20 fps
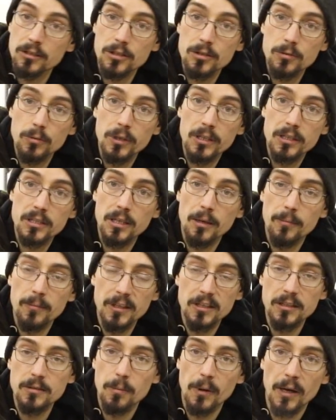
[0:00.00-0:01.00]
just wanted
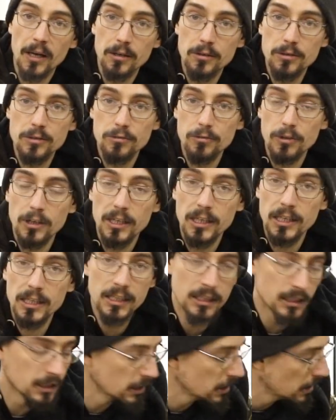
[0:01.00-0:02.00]
something to post
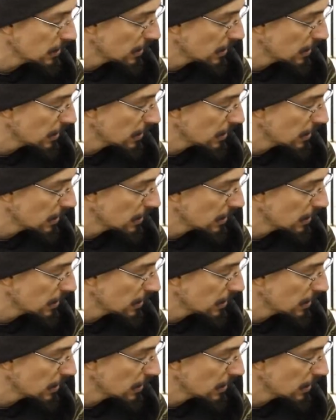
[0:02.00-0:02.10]
really,